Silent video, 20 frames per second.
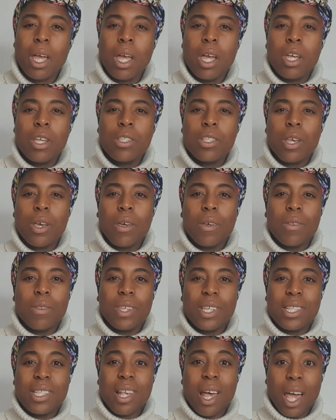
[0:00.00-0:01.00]
So
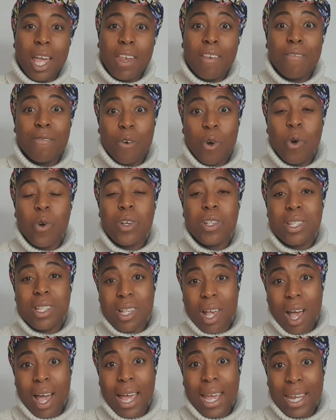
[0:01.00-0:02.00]
the sign for
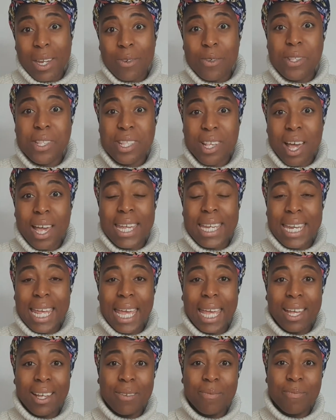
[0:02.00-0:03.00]
sign or
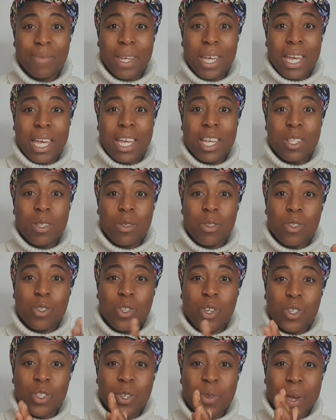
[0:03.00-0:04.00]
signing is
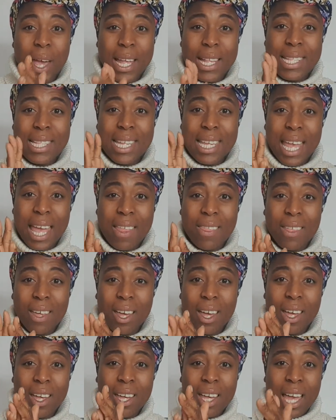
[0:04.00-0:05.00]
your two hands
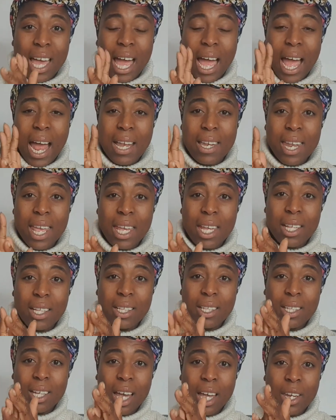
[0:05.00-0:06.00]
together and they
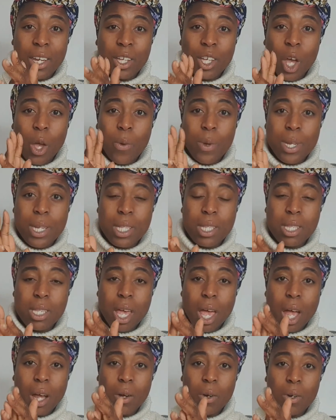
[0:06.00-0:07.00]
kind of go in a
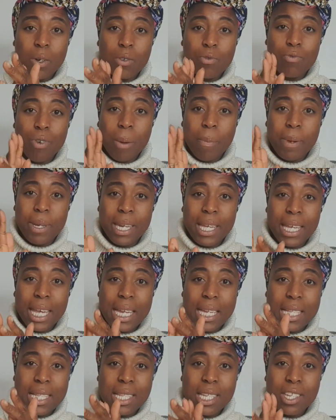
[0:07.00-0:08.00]
circle rubbing
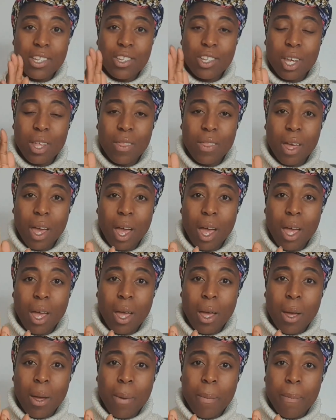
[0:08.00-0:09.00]
against each other,
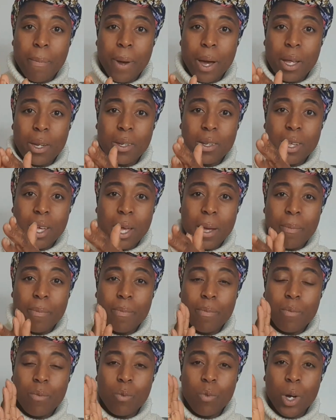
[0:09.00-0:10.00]
but
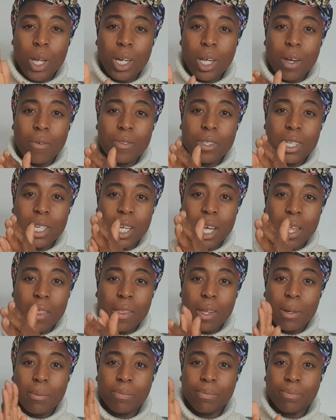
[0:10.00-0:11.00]
one after the
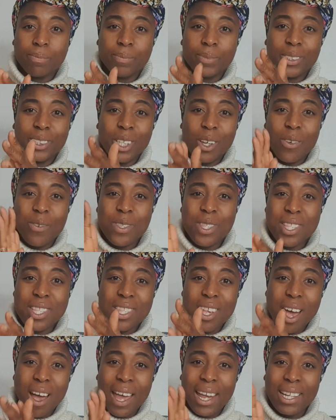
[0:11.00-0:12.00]
other. So
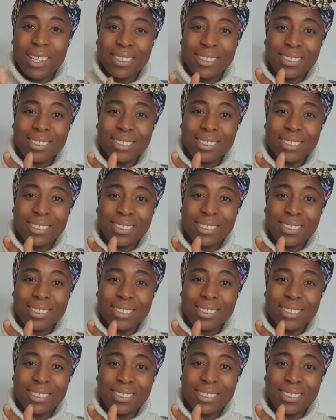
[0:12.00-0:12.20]
sign.